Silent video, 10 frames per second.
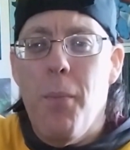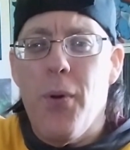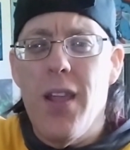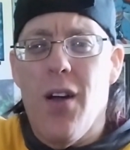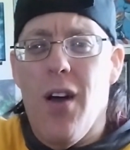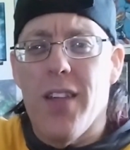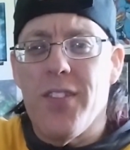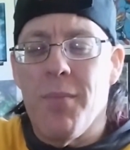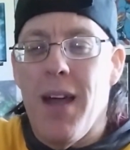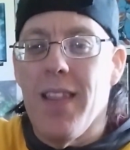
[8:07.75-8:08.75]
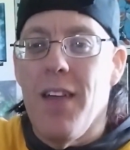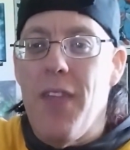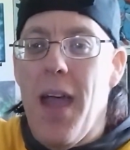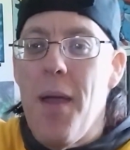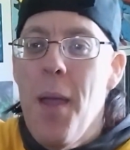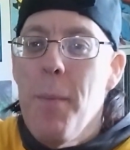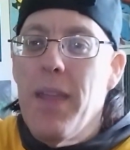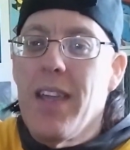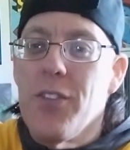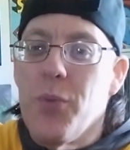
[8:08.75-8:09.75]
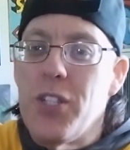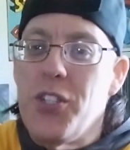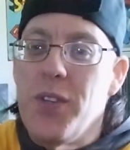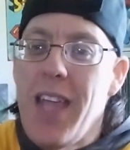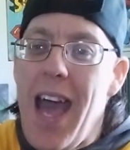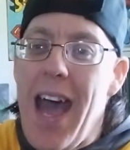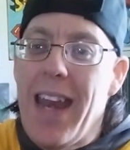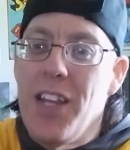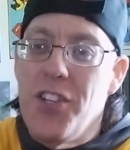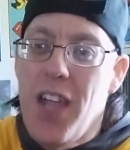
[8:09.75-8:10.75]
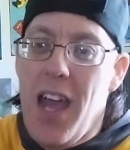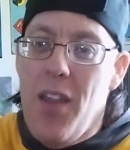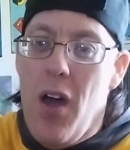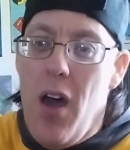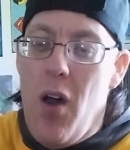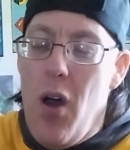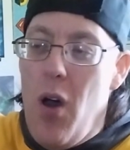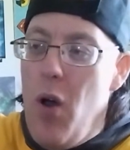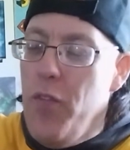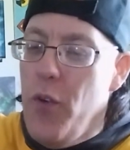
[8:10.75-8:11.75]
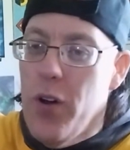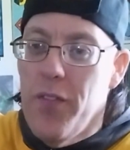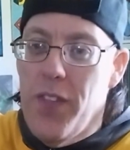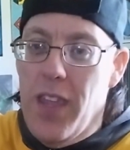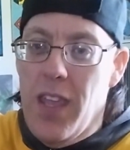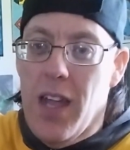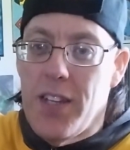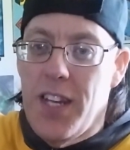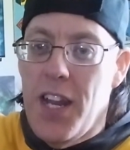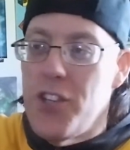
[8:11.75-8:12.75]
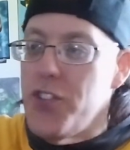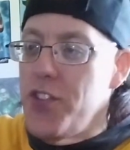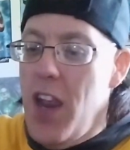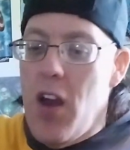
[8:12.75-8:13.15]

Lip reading: Pretty awesome. I love that because what you got is you got all four of the teenagers